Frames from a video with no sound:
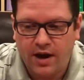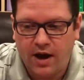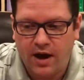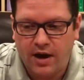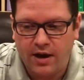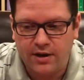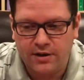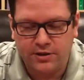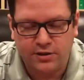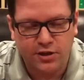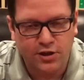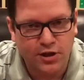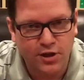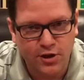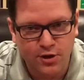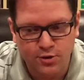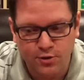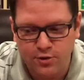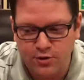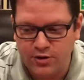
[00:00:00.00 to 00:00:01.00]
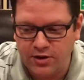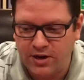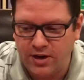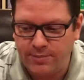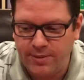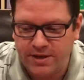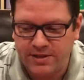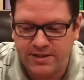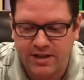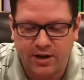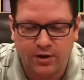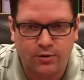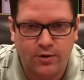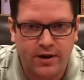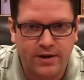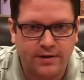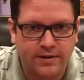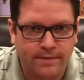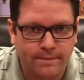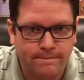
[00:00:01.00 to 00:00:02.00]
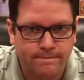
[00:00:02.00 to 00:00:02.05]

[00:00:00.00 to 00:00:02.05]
It's huge, and it makes that great